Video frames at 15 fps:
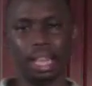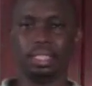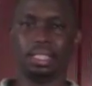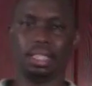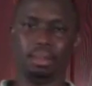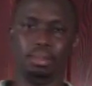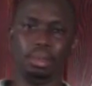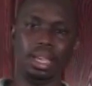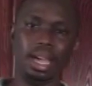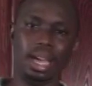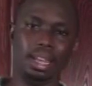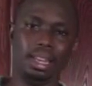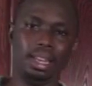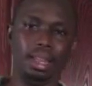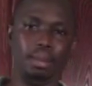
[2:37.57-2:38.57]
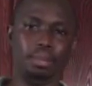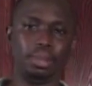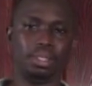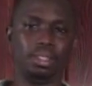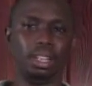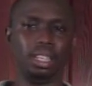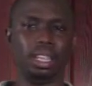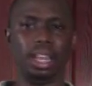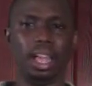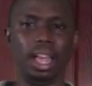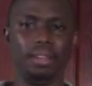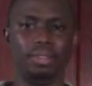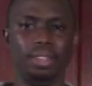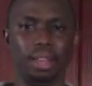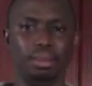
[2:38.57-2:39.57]
it's gonna be kind of limp. It's not gonna
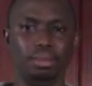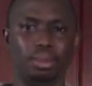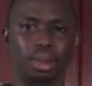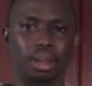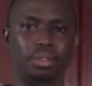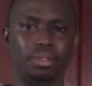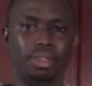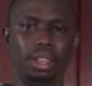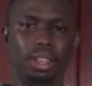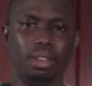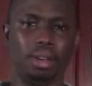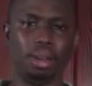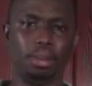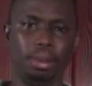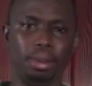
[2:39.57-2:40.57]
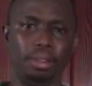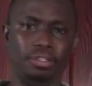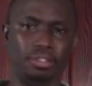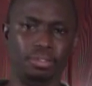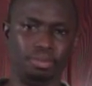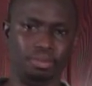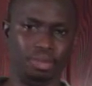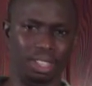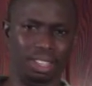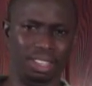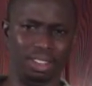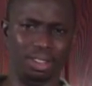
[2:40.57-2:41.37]
have that wonderful, incredible, you